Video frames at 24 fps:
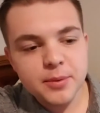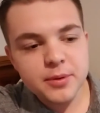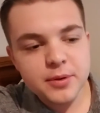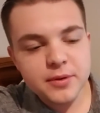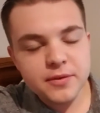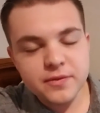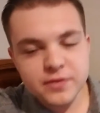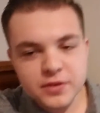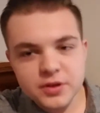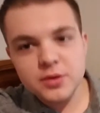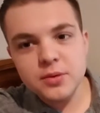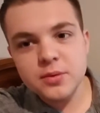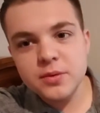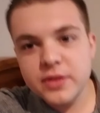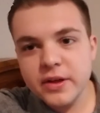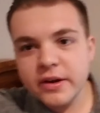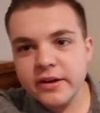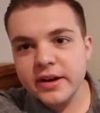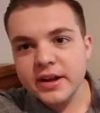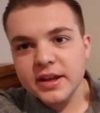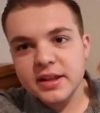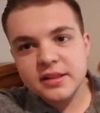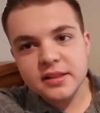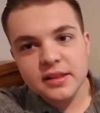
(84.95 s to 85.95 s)
to view
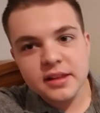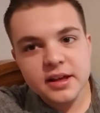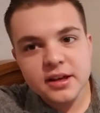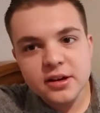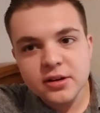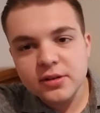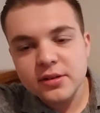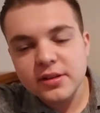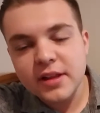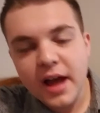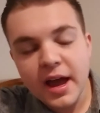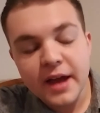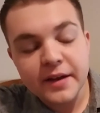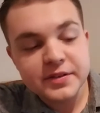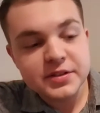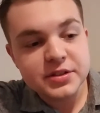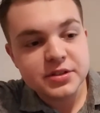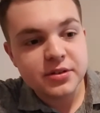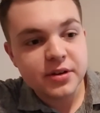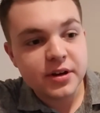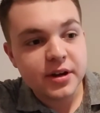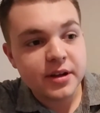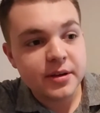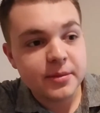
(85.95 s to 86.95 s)
their illegal live
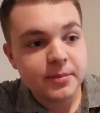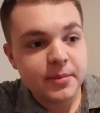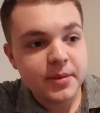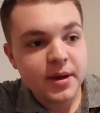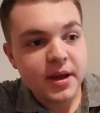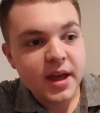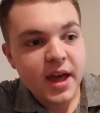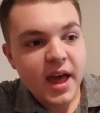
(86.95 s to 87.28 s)
stream